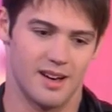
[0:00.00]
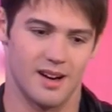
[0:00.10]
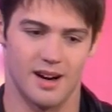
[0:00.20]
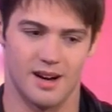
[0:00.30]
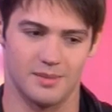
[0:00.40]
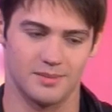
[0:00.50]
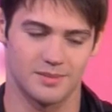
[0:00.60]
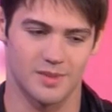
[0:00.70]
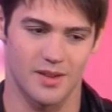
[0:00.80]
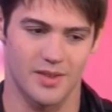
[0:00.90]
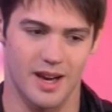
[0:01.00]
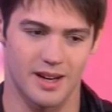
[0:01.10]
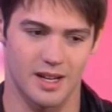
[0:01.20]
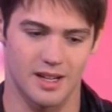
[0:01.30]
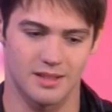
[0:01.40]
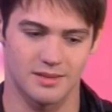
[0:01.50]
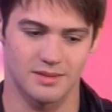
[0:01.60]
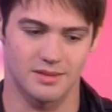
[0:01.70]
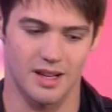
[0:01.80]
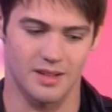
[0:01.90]
where I've kind of
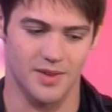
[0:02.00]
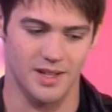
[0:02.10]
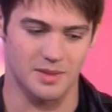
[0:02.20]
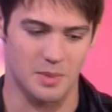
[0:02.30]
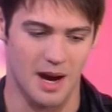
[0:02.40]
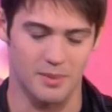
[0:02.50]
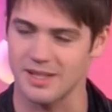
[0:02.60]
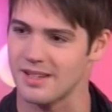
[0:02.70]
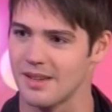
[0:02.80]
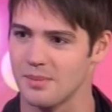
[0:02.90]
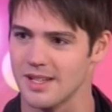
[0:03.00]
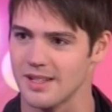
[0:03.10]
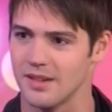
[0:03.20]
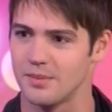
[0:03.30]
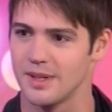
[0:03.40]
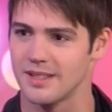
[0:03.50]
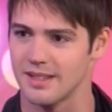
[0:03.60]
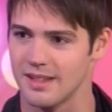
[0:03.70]
had to find some hobbies to keep myself busy.